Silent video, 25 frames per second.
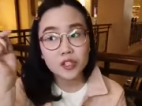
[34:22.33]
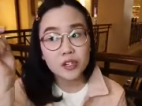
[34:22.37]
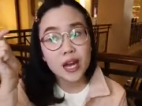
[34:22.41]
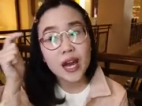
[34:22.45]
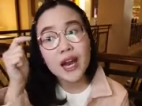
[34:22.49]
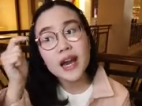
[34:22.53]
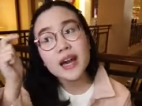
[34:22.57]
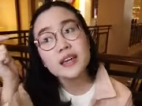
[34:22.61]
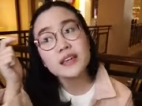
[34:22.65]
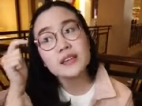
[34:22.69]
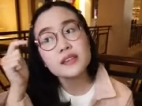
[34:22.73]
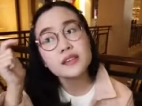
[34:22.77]
your
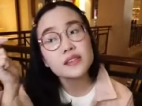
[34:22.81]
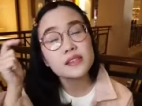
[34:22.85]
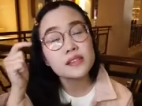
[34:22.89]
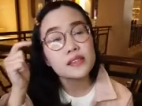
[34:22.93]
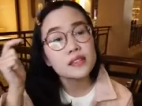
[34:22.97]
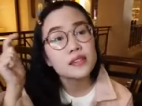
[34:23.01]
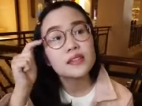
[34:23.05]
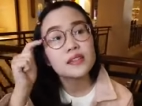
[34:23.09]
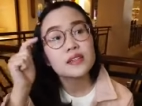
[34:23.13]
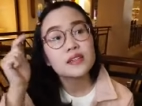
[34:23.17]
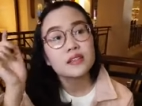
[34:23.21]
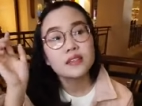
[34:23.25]
eyes,
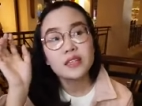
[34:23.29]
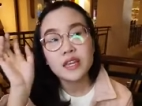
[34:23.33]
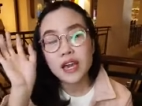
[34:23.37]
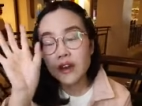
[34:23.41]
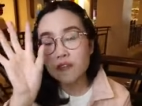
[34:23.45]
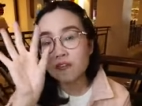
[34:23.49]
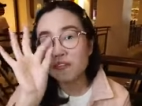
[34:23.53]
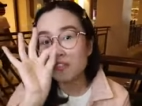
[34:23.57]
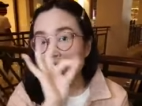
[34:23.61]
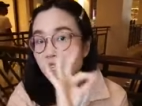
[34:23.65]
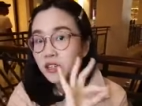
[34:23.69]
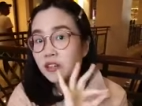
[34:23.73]
they
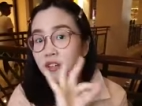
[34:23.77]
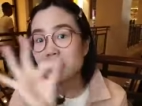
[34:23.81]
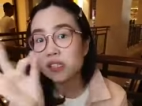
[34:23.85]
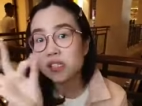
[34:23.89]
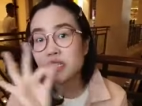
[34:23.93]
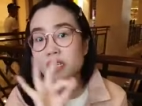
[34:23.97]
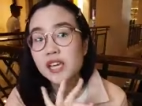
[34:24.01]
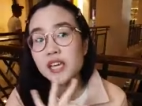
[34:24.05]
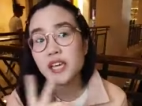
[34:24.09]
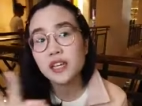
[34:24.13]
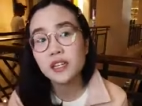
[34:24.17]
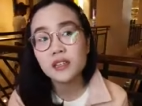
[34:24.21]
have thinner
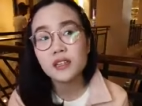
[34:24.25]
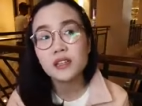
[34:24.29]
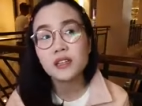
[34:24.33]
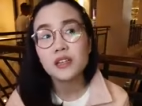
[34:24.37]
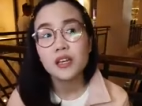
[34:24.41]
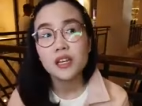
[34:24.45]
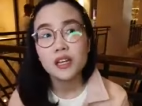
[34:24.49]
skin.